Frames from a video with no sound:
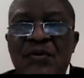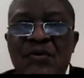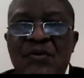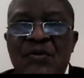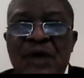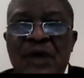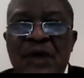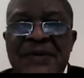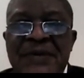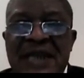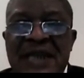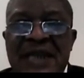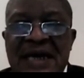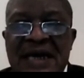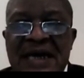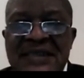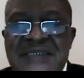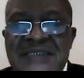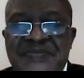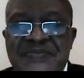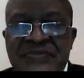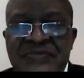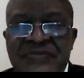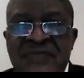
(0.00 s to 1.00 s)
webinars
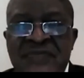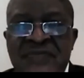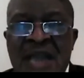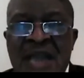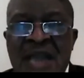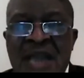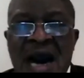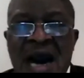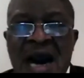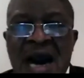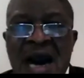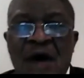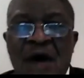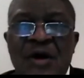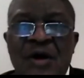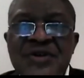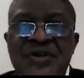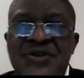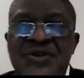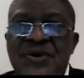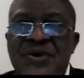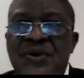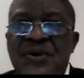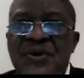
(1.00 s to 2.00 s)
are
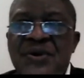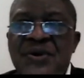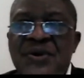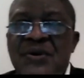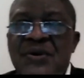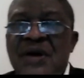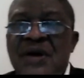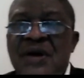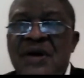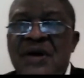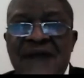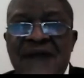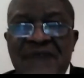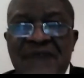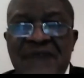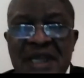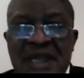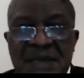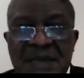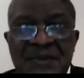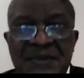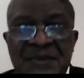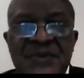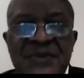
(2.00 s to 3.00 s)
also
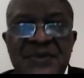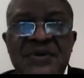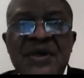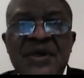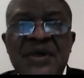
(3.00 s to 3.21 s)
available.